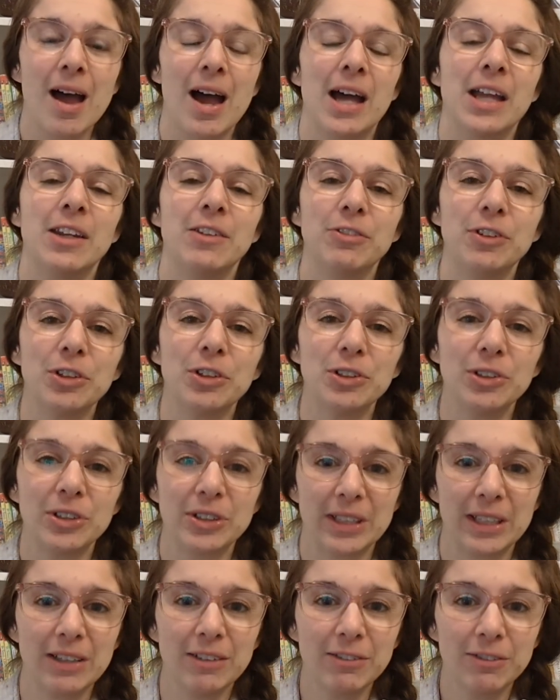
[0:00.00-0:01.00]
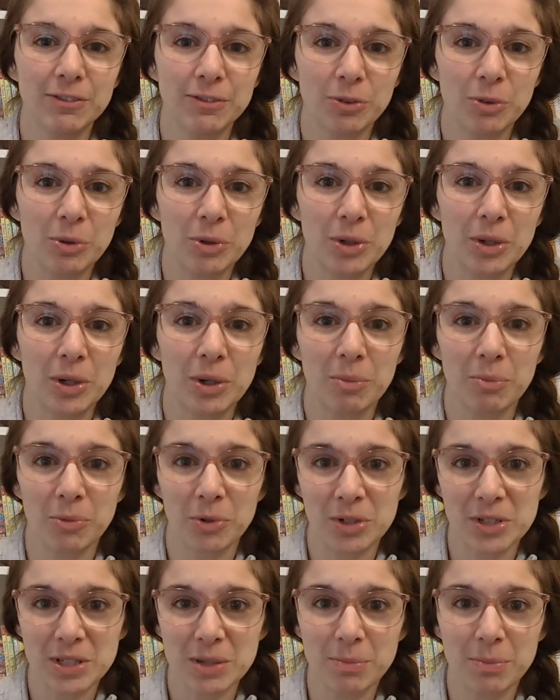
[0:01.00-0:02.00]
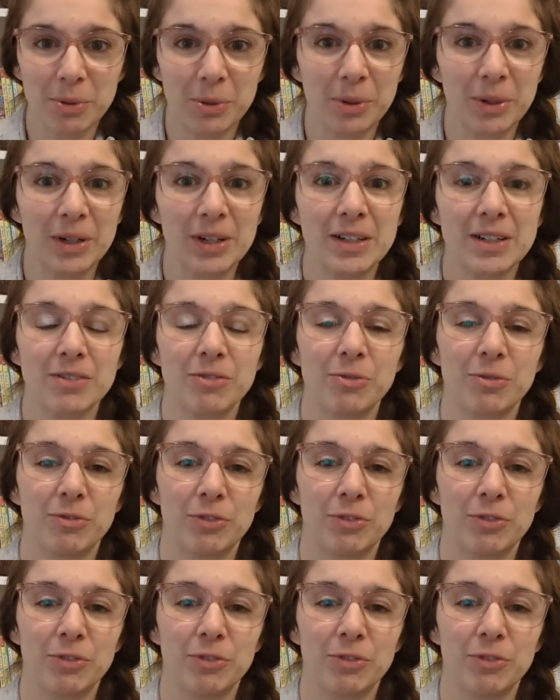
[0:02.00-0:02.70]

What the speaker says: And if you're looking for more support,